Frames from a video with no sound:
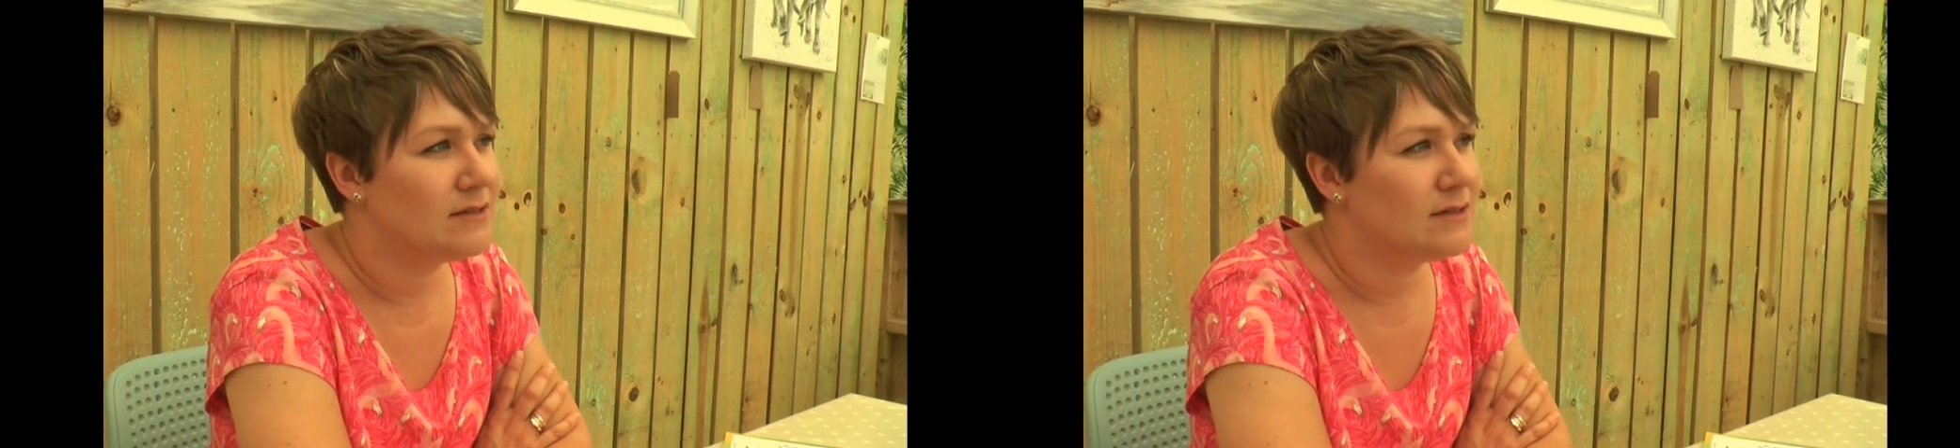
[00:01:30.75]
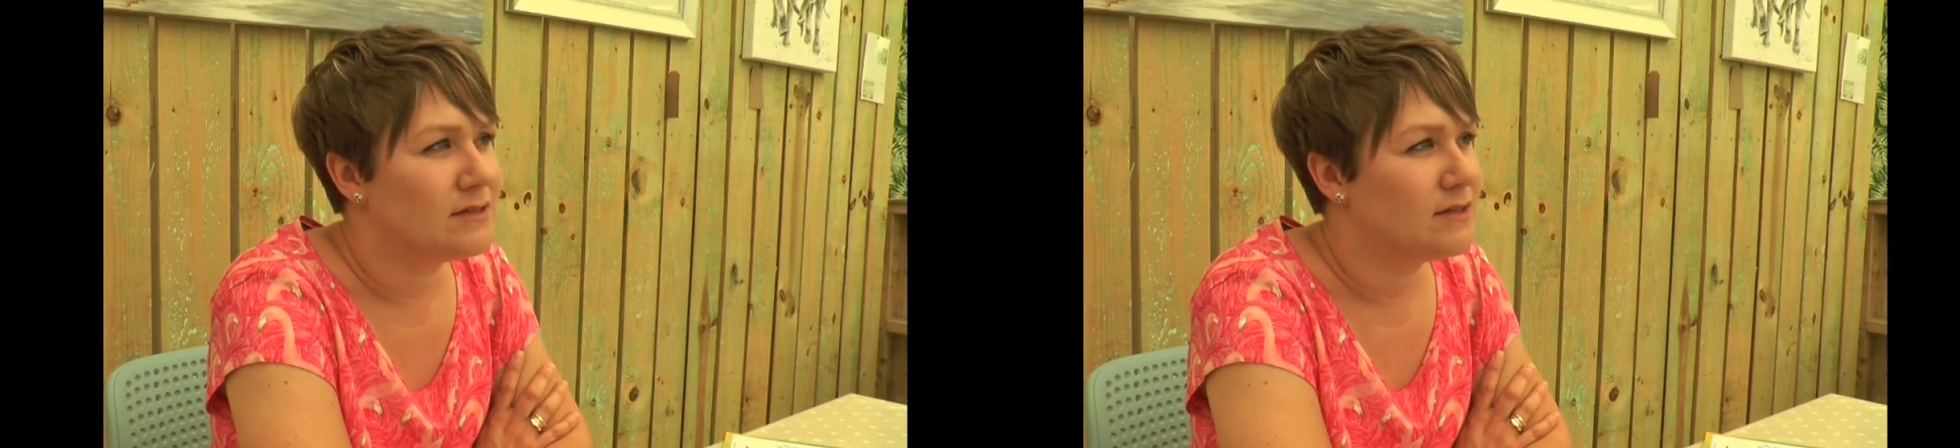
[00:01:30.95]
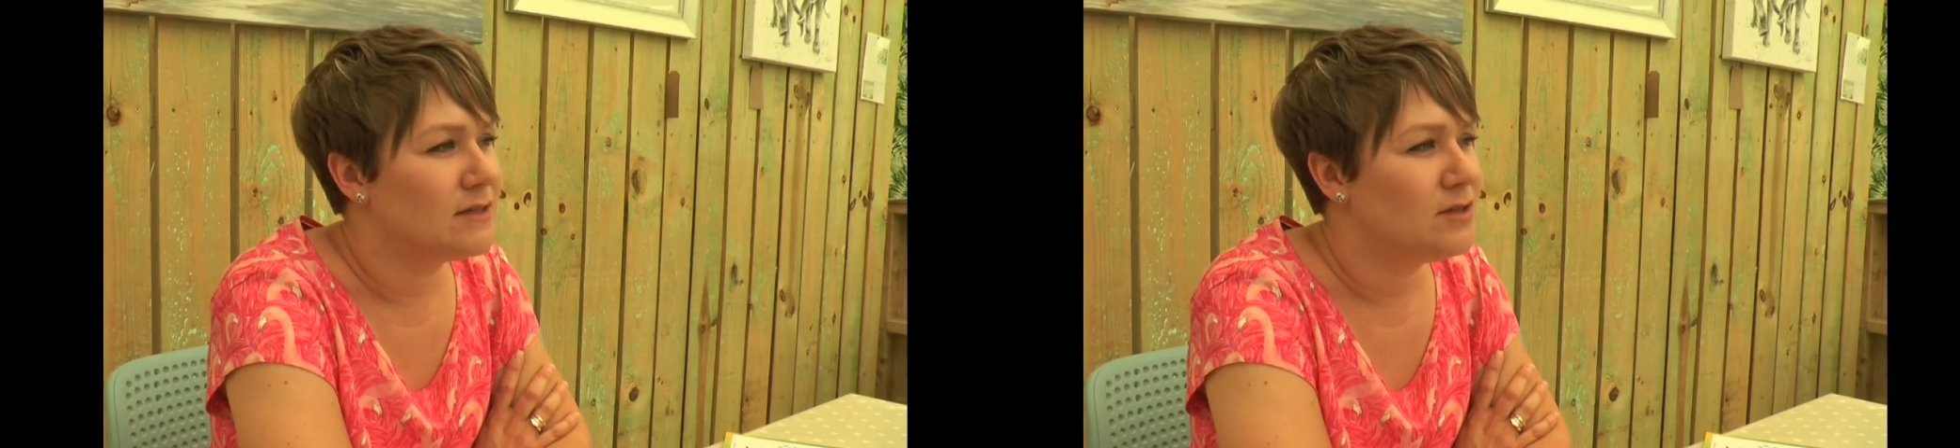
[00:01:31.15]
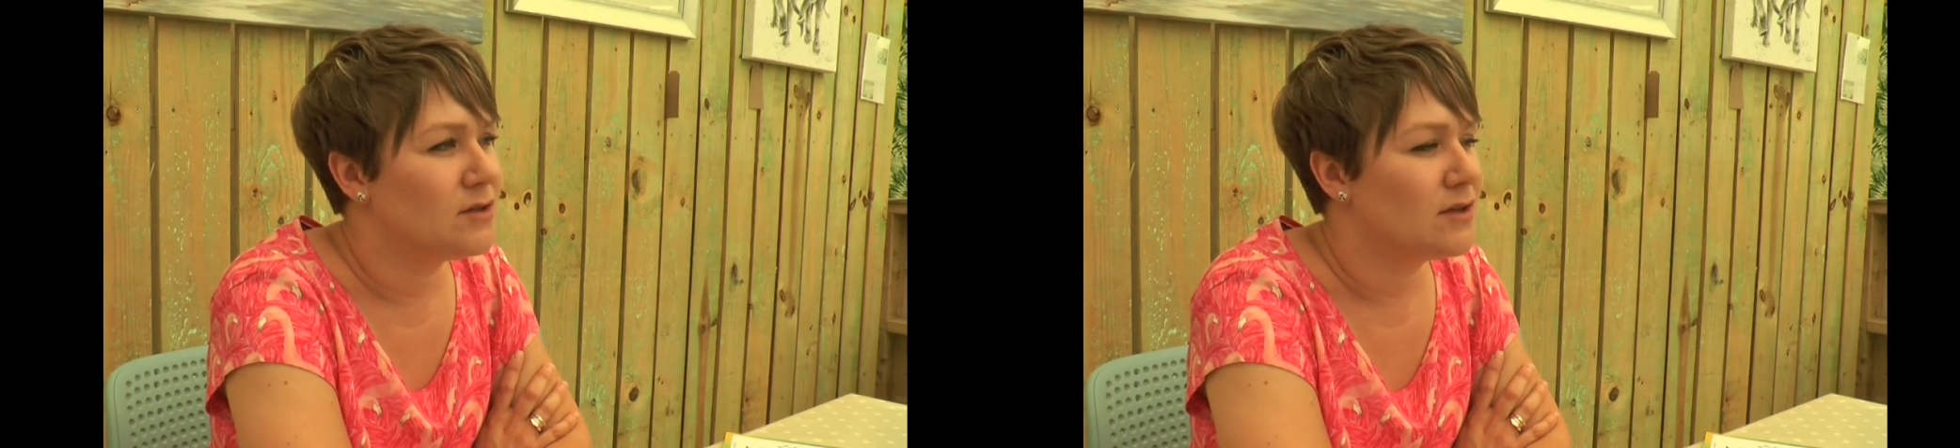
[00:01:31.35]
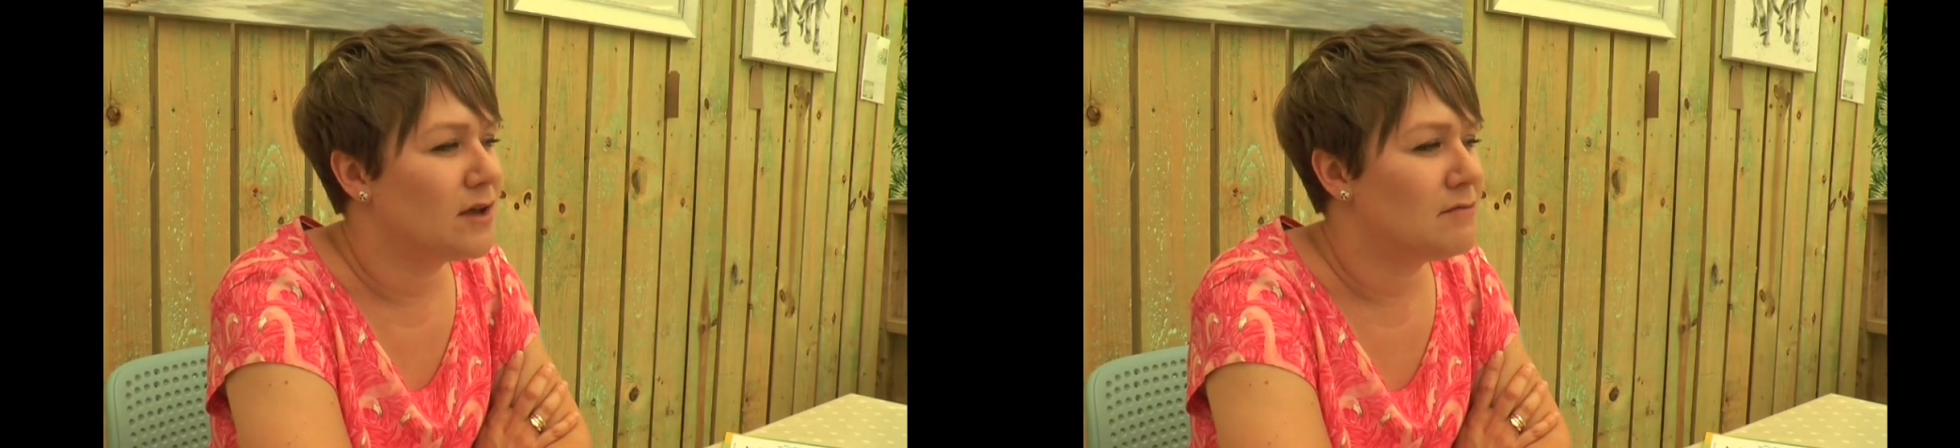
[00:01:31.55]
so that you
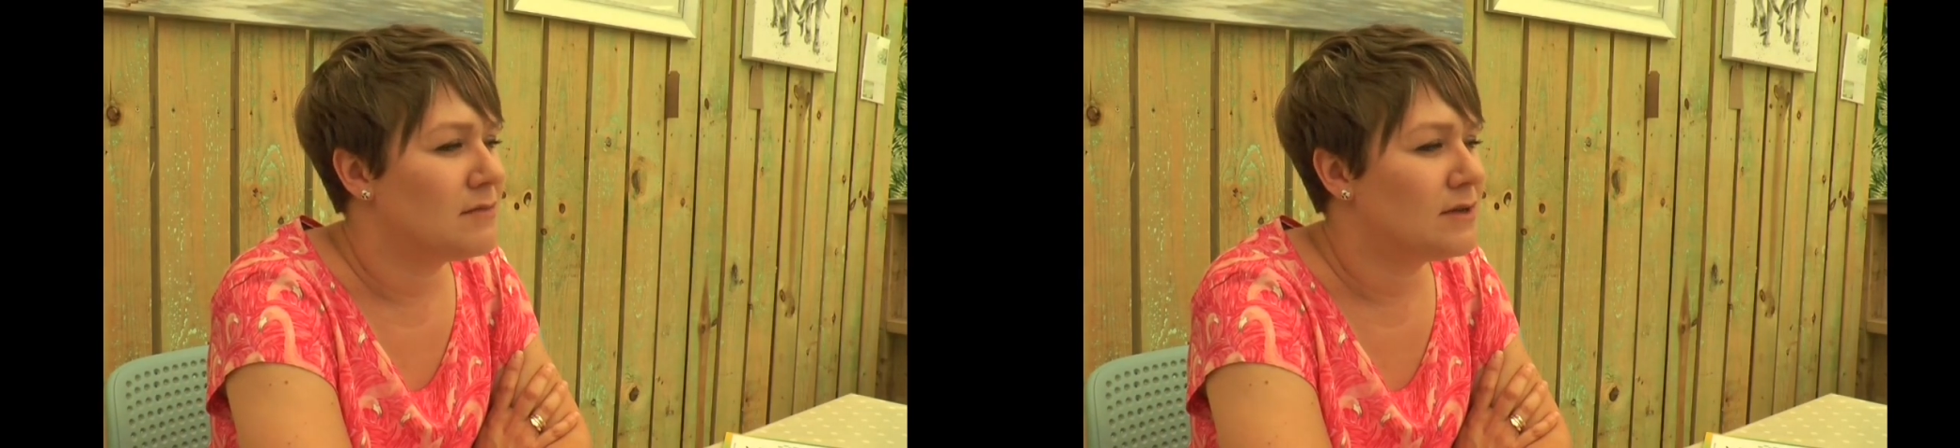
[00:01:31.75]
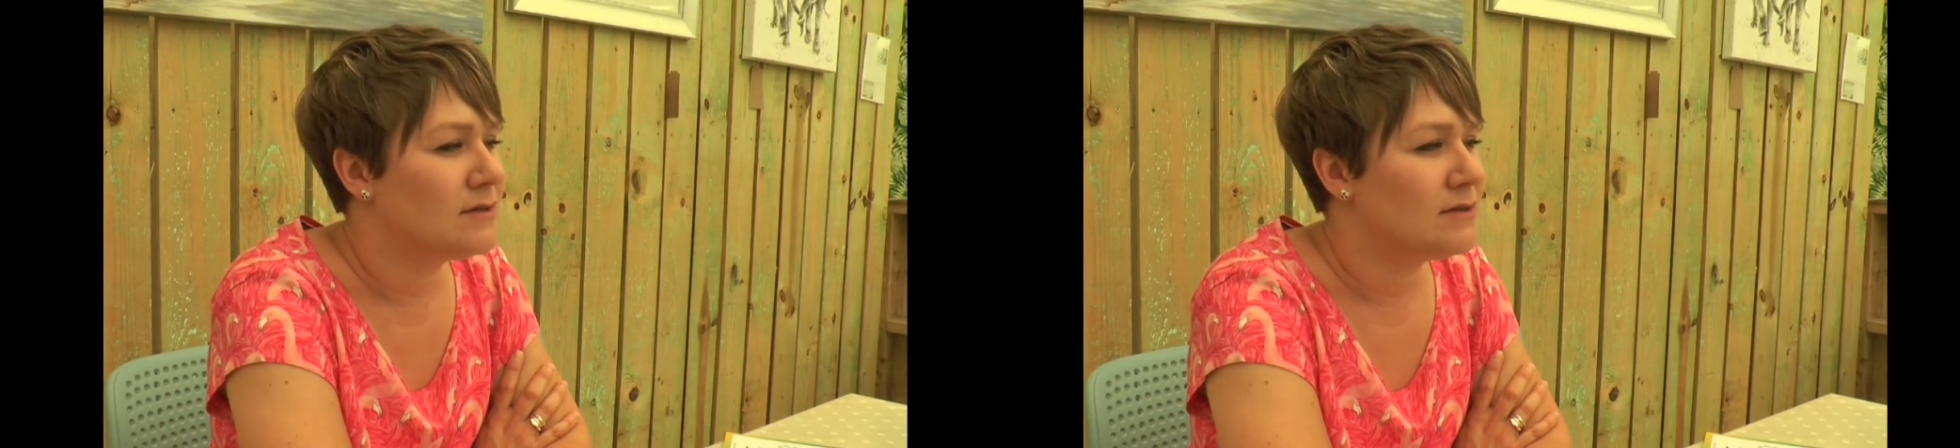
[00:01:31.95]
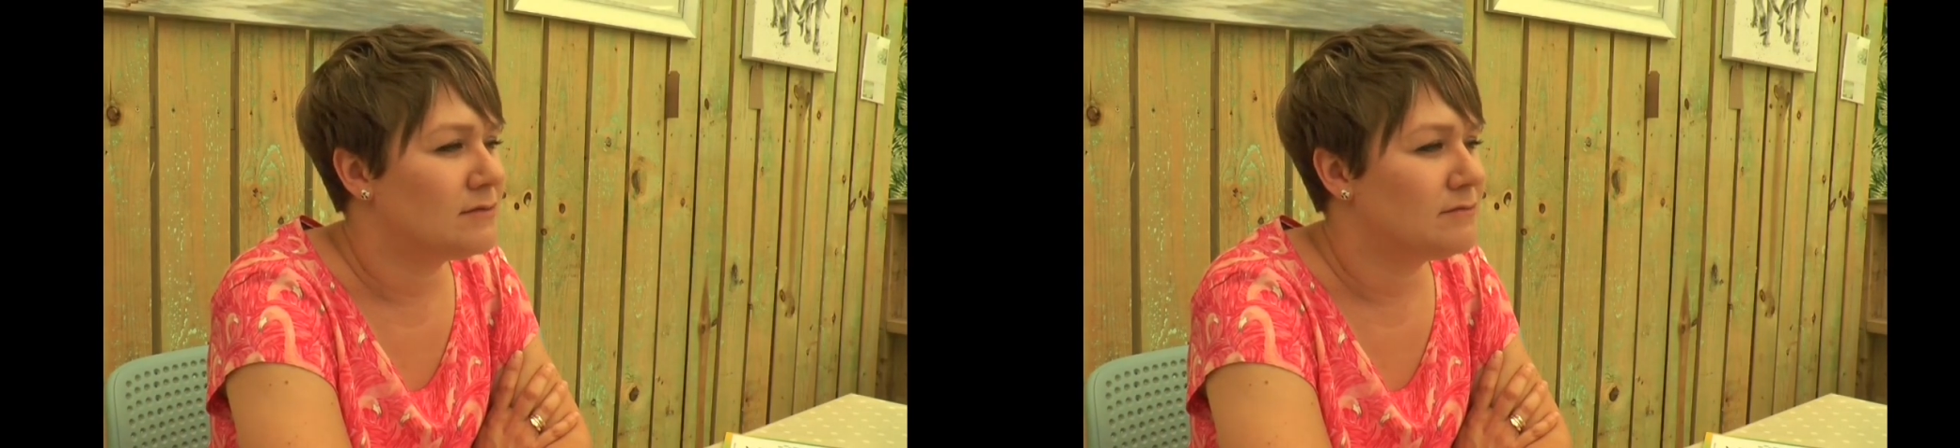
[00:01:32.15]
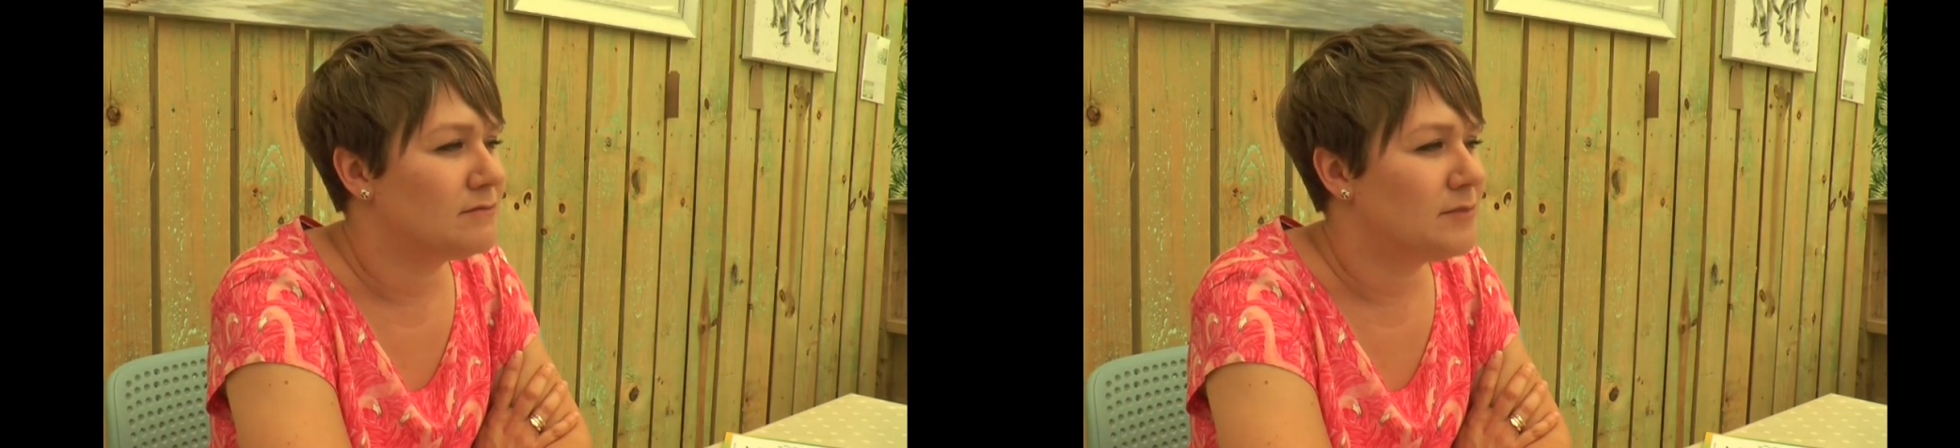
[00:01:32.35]
can come and